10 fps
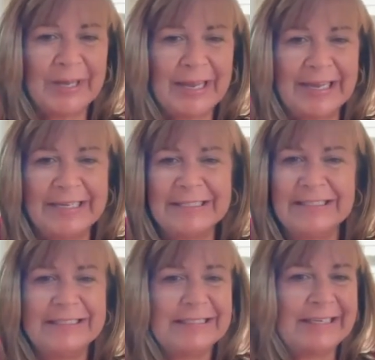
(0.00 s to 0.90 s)

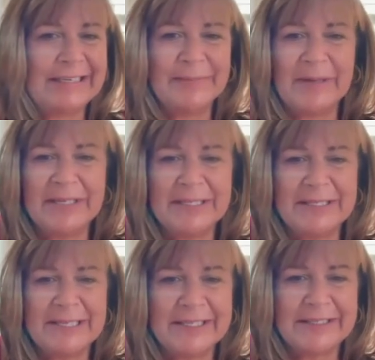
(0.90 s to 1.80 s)
And as much
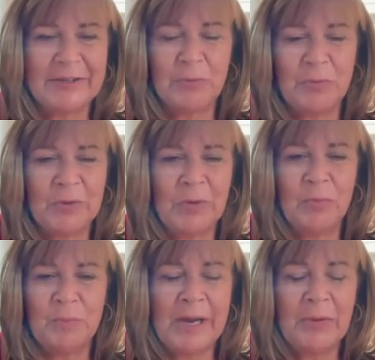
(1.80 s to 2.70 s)
as you
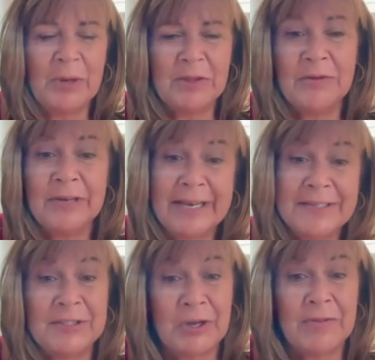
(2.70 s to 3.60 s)
might want to look
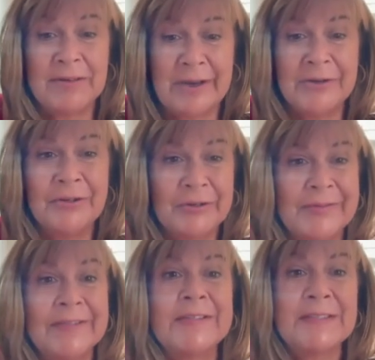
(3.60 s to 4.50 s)
nice to go to the doctor,
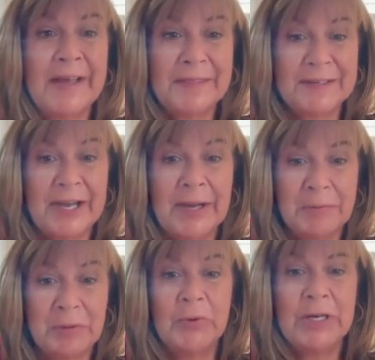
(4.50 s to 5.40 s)
this is not the time to
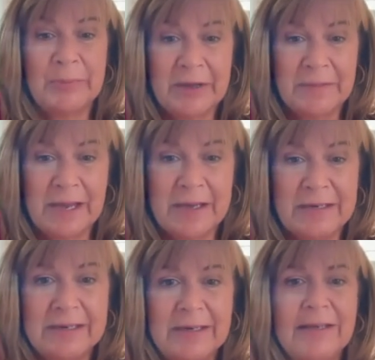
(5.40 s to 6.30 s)
be worried about that,
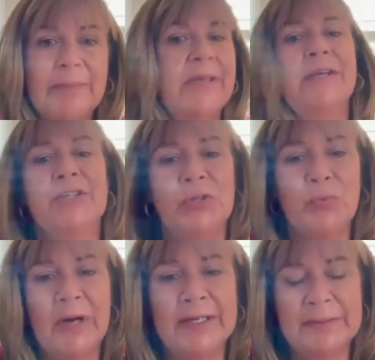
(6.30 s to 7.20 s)
because you
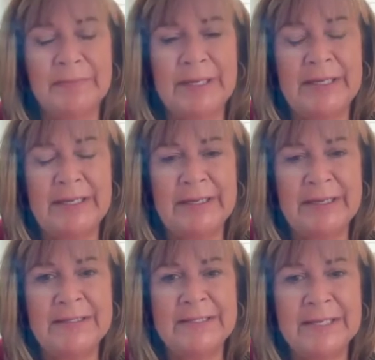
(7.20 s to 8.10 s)
want to be
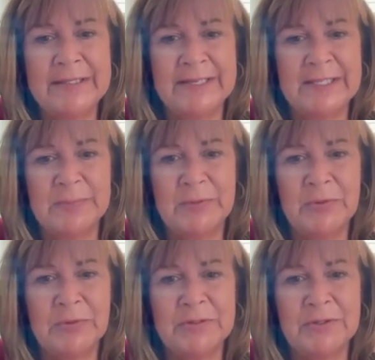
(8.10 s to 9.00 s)
easy,
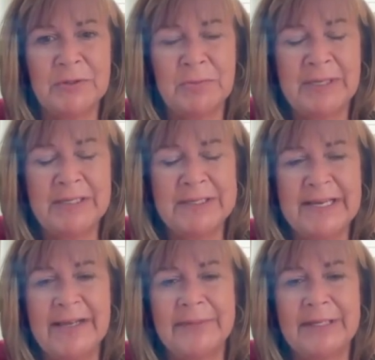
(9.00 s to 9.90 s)
accessible to be
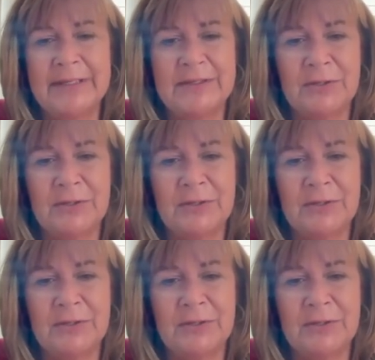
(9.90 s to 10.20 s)
examined,